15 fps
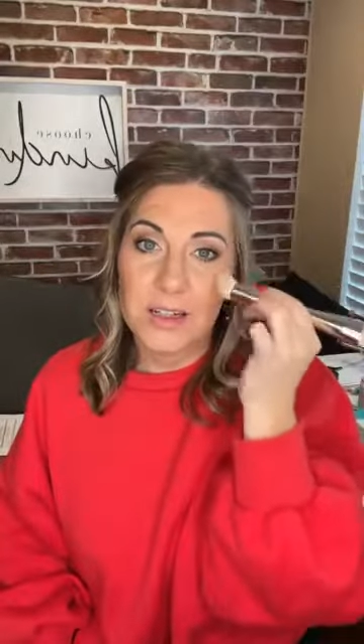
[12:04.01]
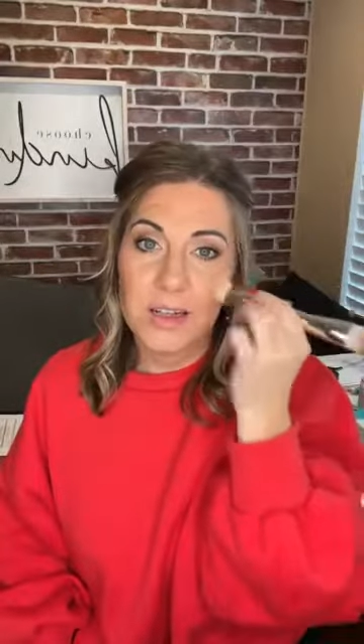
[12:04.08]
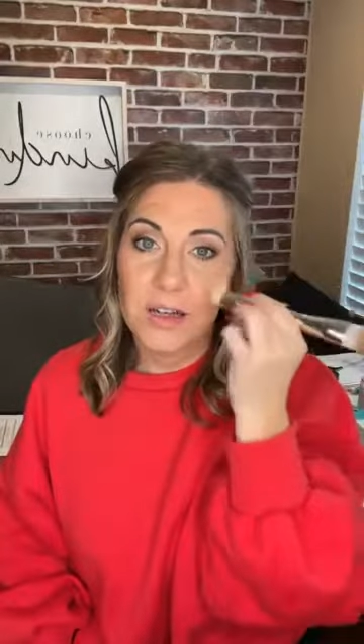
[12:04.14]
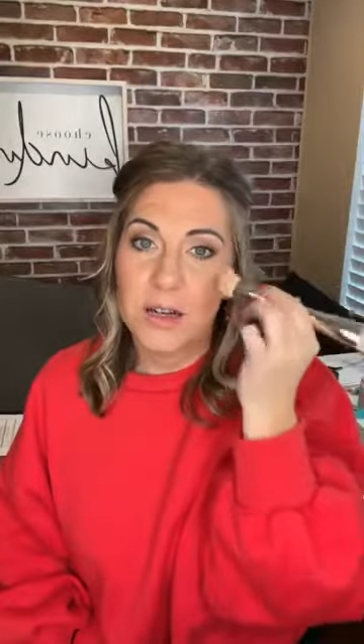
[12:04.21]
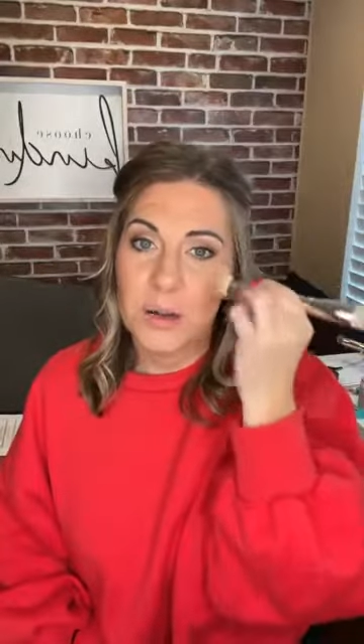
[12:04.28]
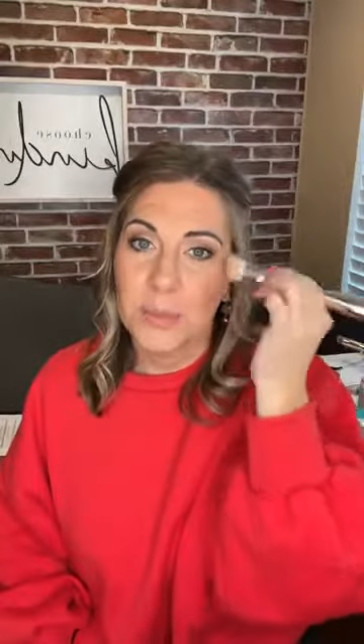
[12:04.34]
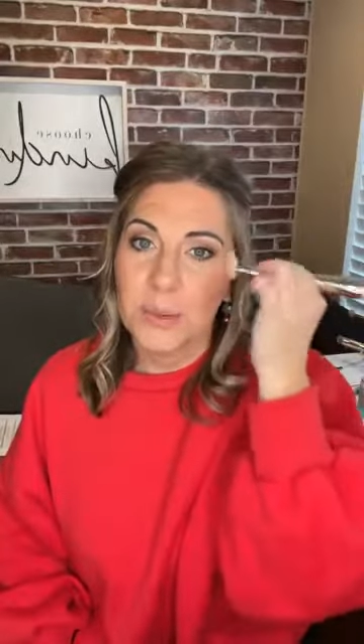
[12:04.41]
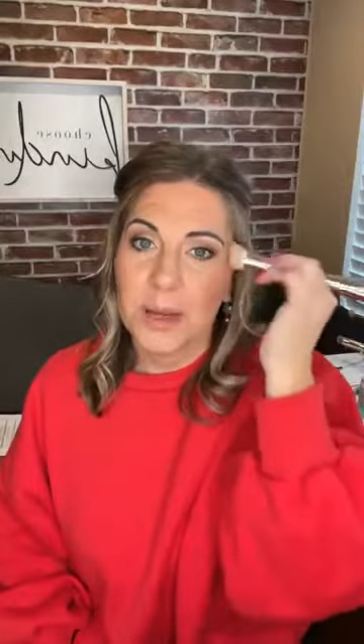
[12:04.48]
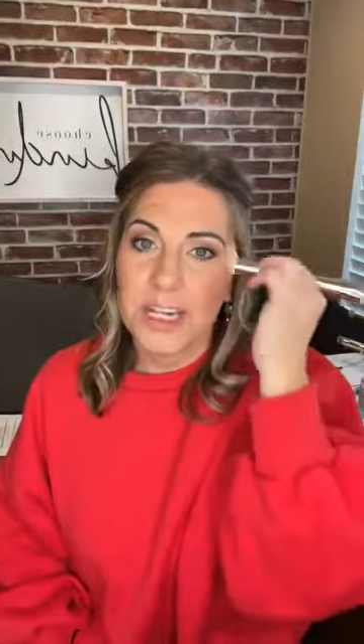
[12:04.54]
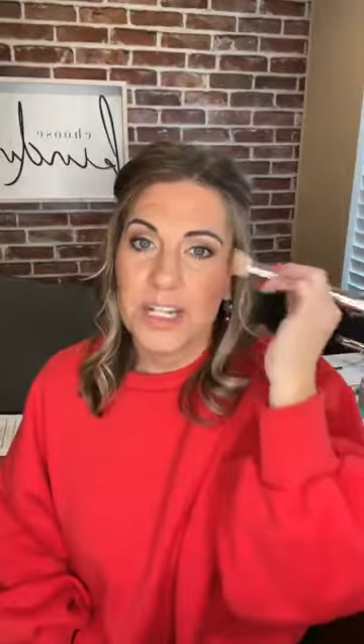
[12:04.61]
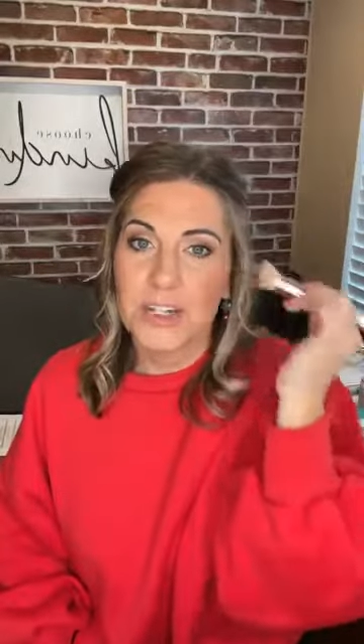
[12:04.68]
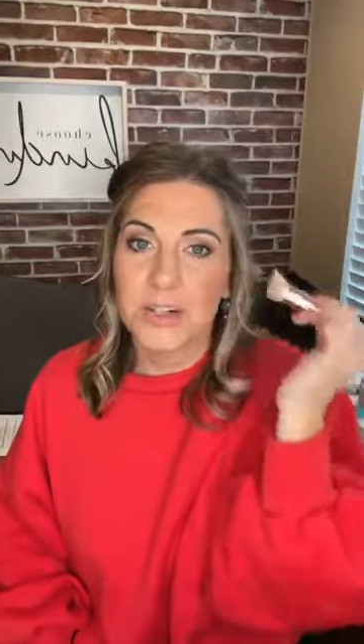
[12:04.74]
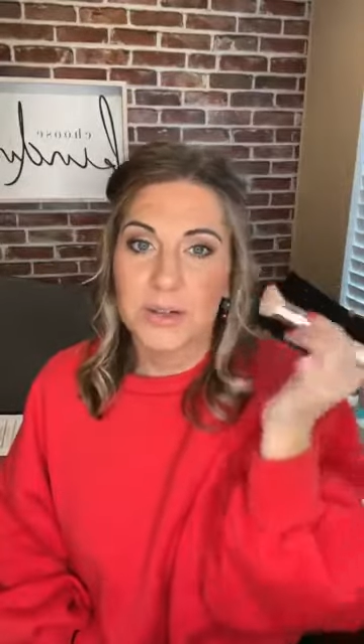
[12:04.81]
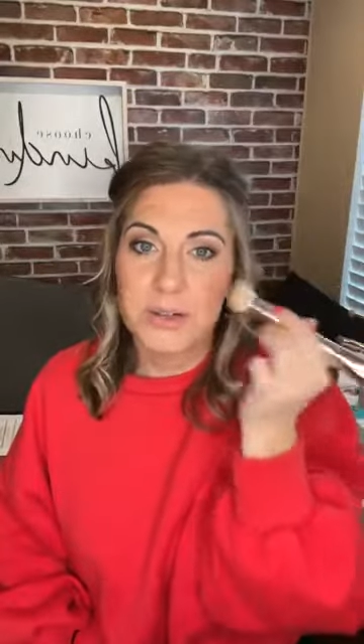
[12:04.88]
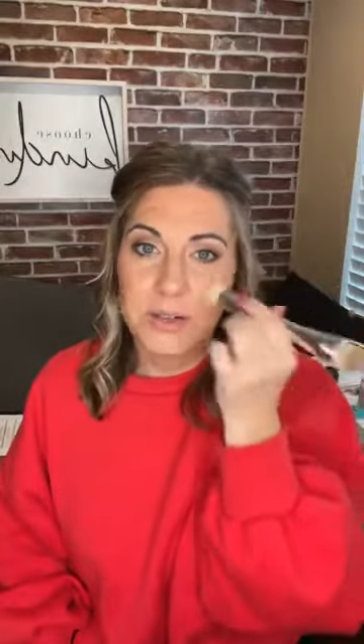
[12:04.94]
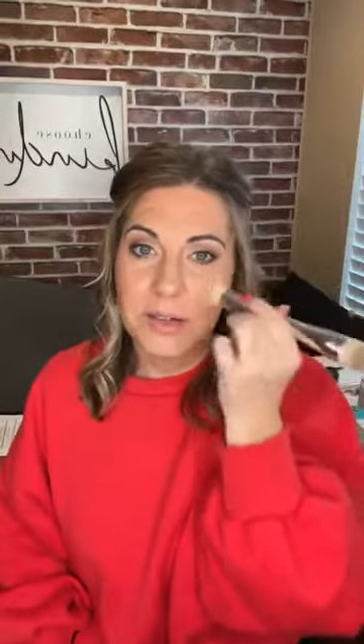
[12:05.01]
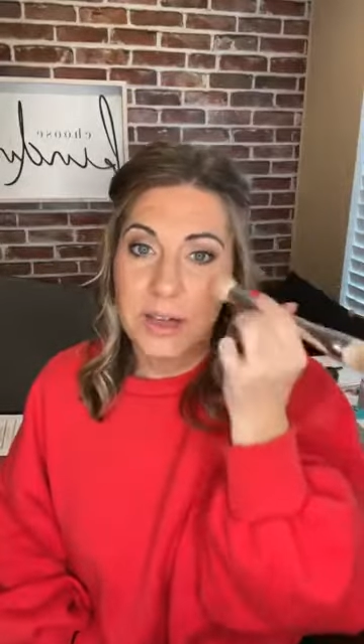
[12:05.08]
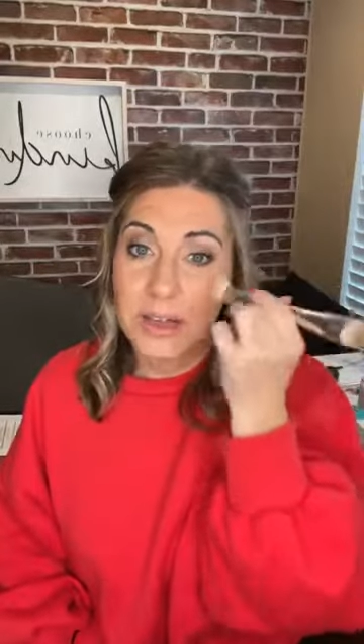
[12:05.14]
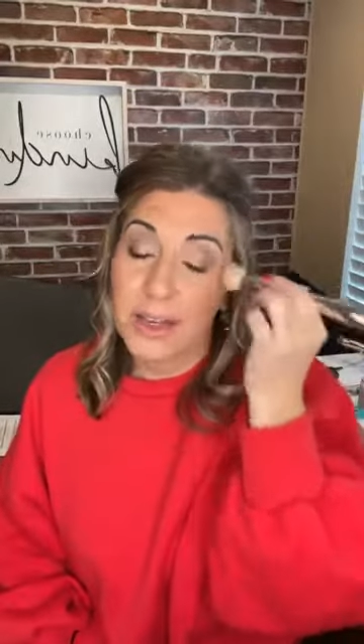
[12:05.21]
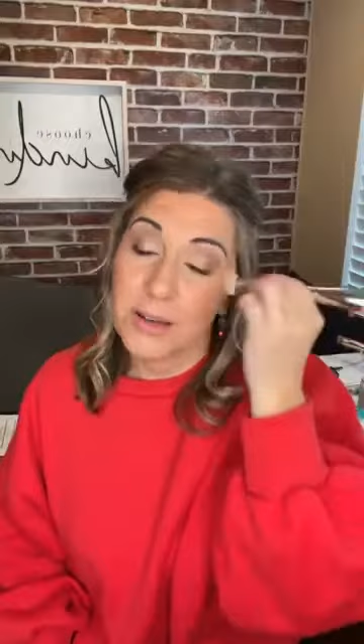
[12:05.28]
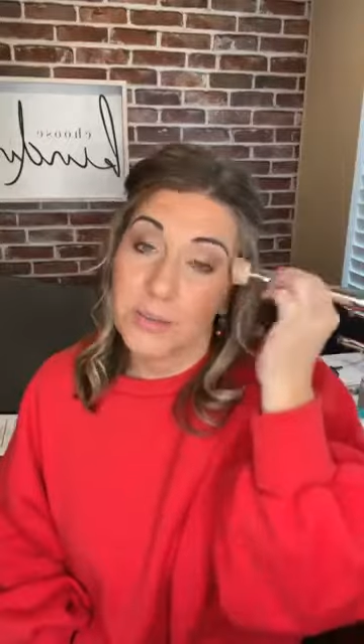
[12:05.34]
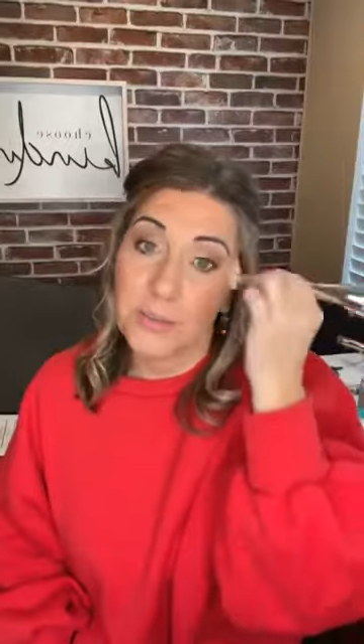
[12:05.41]
Um, it makes your it,
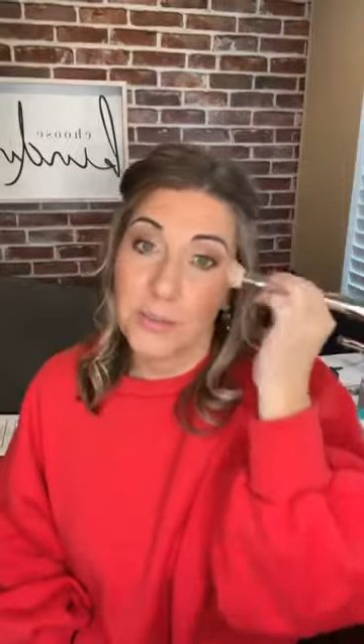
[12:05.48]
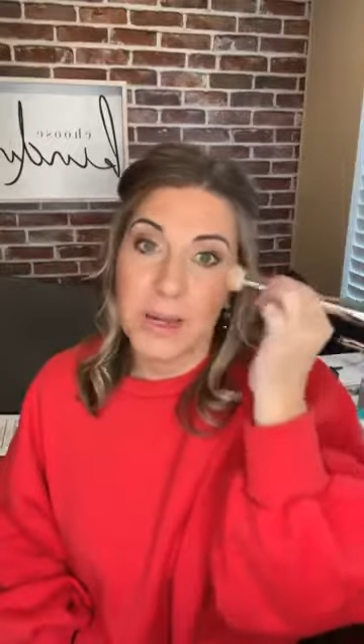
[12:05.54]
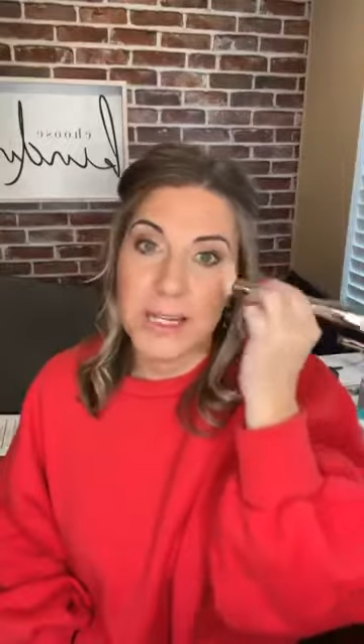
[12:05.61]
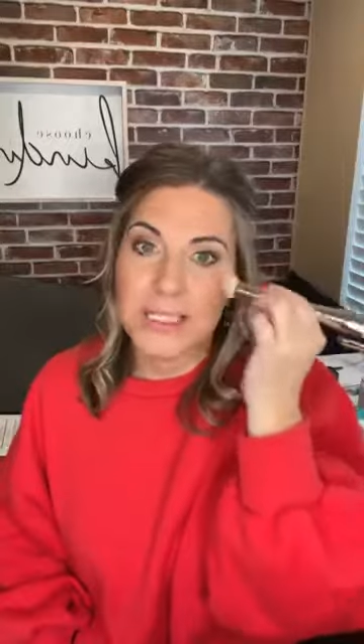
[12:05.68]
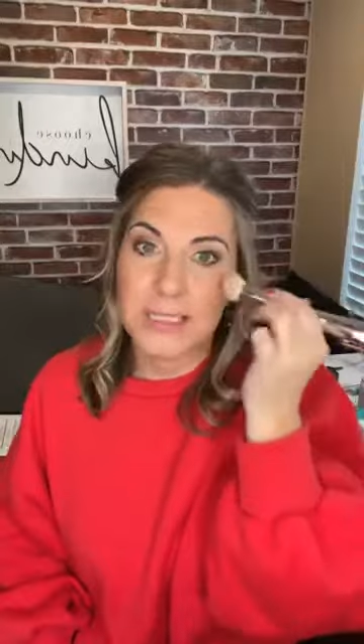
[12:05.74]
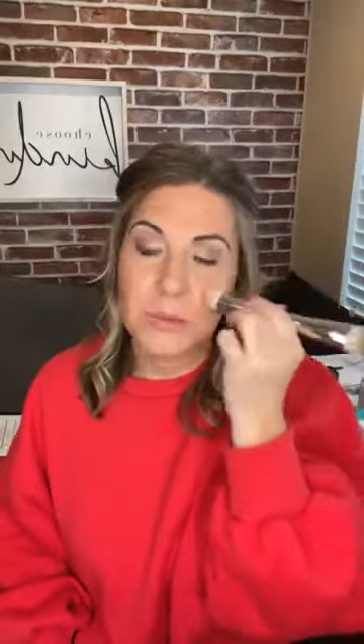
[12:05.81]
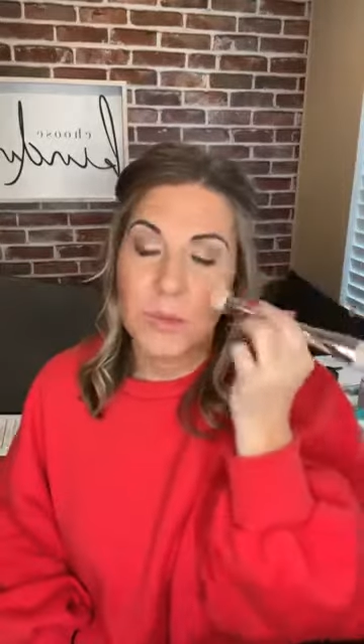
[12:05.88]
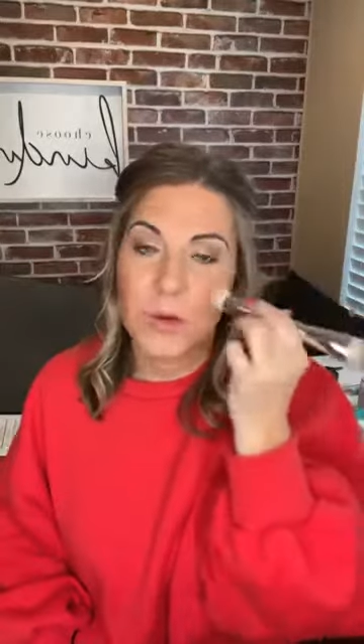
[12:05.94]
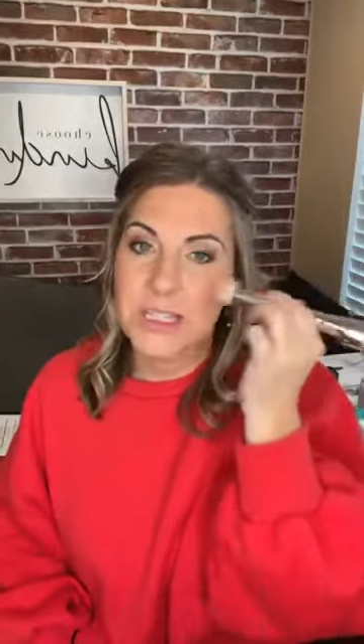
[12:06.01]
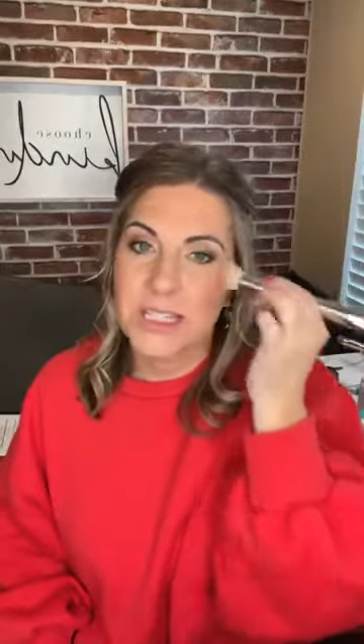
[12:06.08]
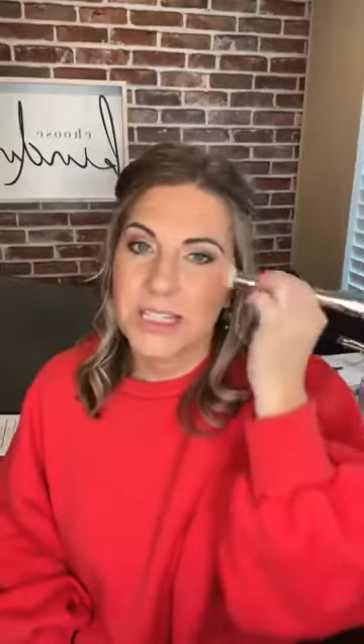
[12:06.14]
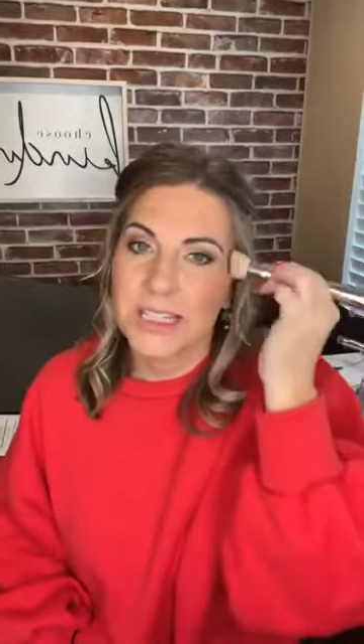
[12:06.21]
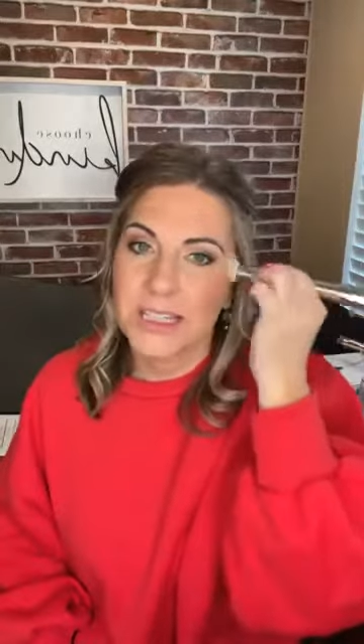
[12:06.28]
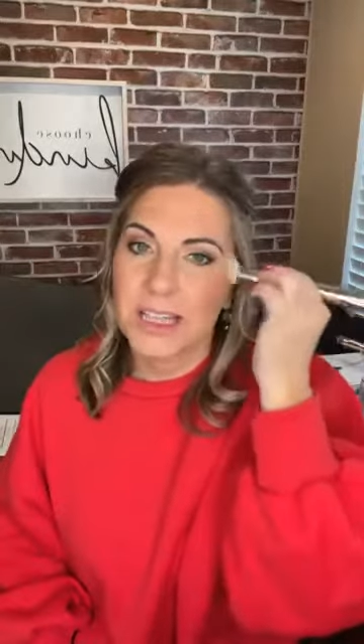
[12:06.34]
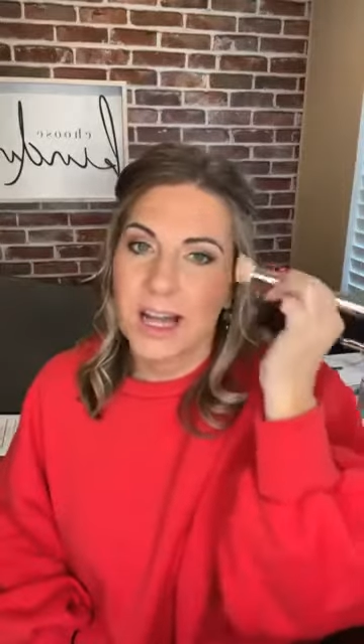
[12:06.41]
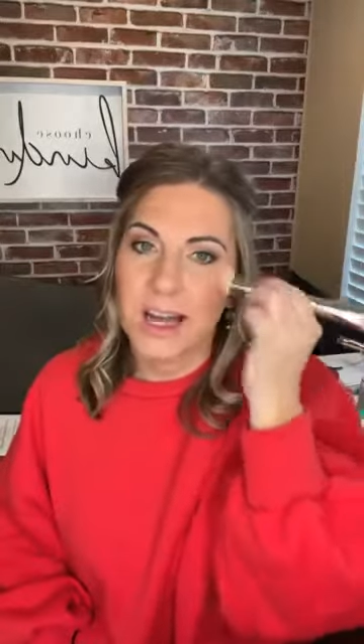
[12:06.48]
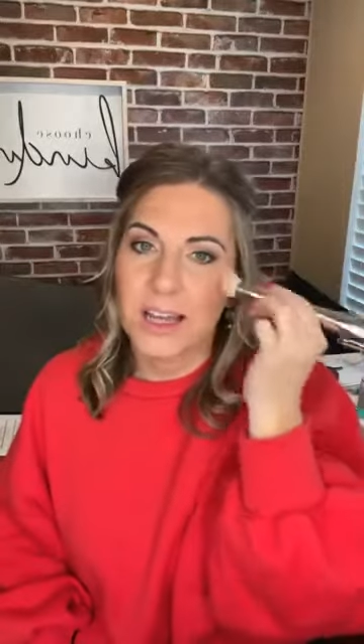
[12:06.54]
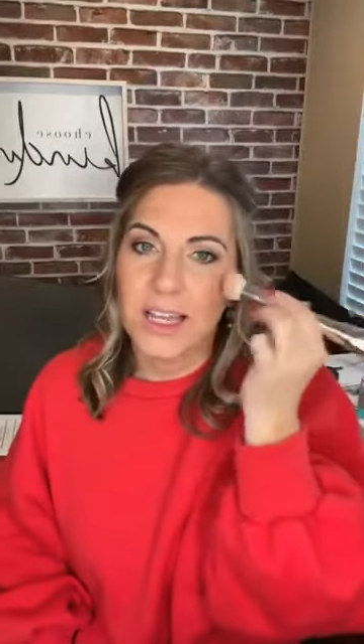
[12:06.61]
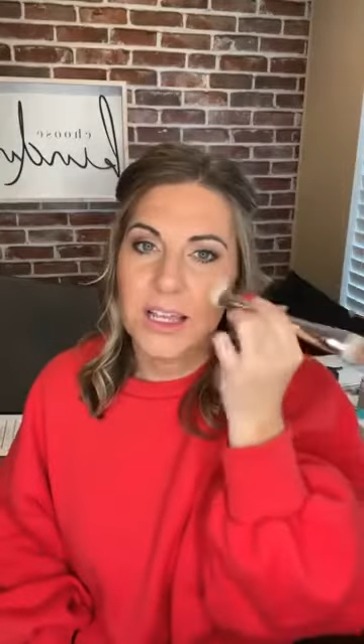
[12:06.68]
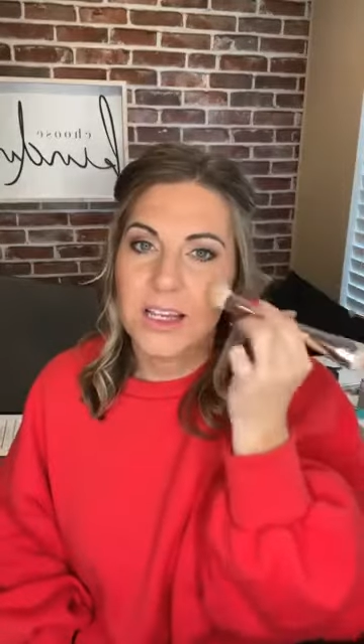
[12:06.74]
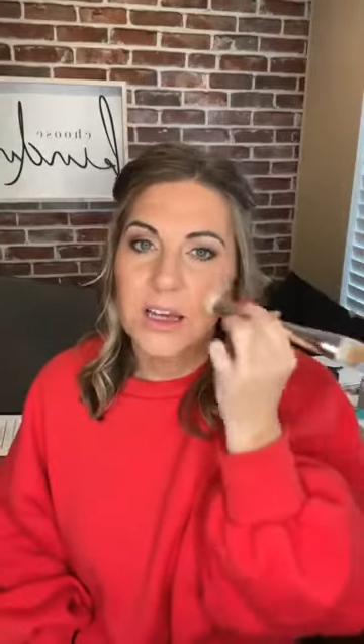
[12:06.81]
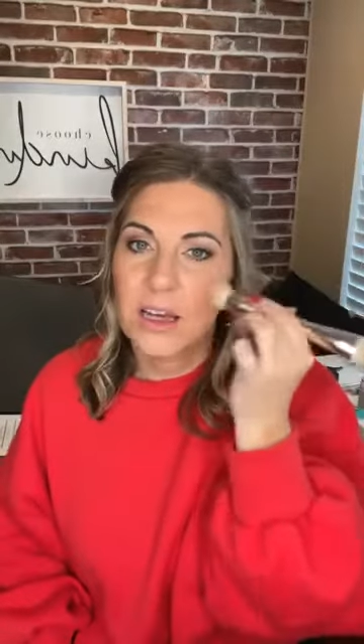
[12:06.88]
it makes it more skin like
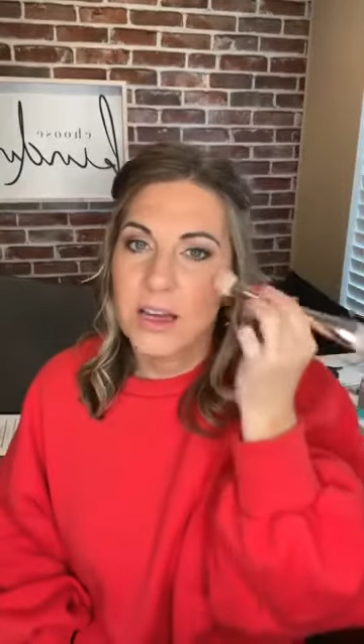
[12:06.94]
and